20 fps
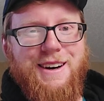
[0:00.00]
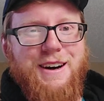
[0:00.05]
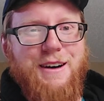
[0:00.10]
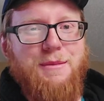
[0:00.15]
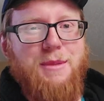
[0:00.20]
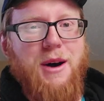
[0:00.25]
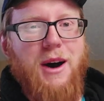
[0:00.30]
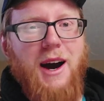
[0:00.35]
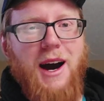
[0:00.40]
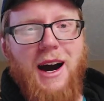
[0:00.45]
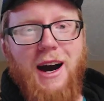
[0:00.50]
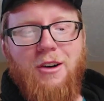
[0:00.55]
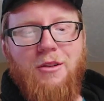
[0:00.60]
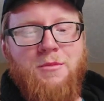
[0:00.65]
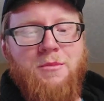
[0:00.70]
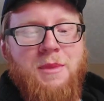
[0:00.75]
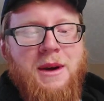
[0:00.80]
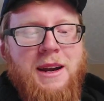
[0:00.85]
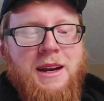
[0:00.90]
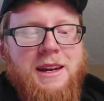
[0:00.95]
about
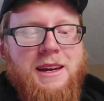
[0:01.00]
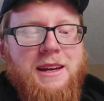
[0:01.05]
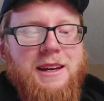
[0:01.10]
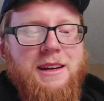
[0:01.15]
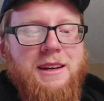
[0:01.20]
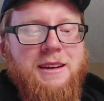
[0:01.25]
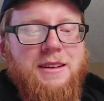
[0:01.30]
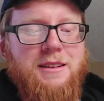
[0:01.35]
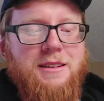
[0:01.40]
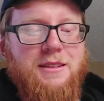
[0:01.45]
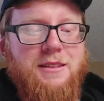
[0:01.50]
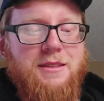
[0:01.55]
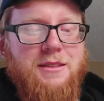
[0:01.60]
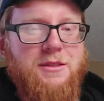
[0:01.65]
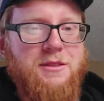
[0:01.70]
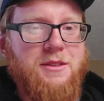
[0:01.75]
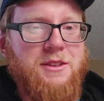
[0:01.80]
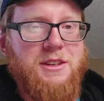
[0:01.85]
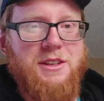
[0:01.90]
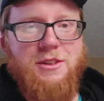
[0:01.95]
how many
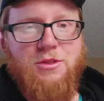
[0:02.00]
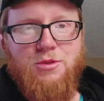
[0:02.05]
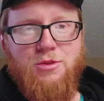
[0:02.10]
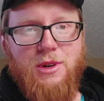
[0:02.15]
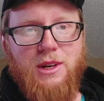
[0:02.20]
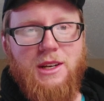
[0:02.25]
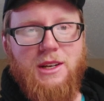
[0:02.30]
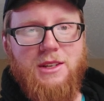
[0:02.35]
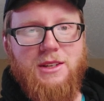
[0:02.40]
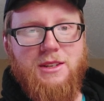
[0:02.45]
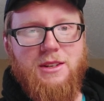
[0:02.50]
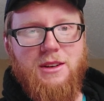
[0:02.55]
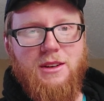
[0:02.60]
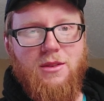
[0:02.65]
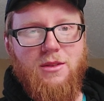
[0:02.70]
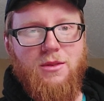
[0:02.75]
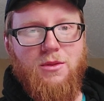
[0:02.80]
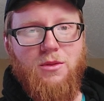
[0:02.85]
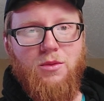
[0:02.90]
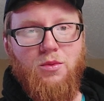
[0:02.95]
districts
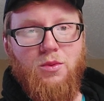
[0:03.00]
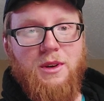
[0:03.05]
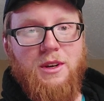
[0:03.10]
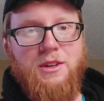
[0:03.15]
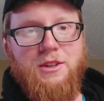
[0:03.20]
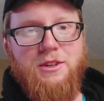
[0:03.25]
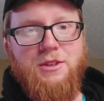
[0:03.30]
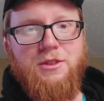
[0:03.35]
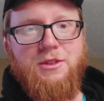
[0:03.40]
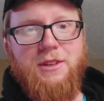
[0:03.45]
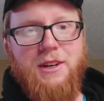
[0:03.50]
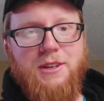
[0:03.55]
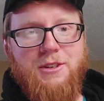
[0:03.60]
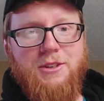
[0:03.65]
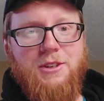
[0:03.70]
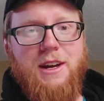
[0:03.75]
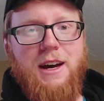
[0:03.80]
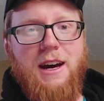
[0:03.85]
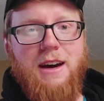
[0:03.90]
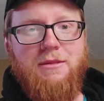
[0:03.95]
or regions they
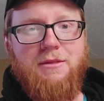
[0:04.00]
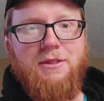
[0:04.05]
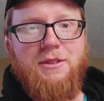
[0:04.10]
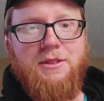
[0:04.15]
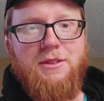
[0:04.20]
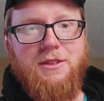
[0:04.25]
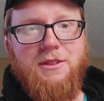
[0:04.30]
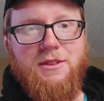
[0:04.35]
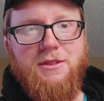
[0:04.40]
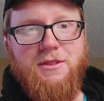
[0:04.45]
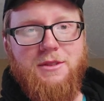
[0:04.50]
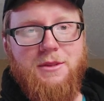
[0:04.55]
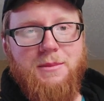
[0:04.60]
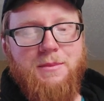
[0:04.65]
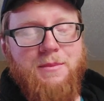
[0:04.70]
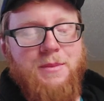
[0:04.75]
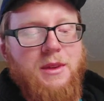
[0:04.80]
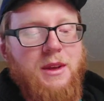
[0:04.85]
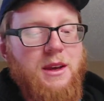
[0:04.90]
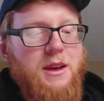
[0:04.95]
should have in the system,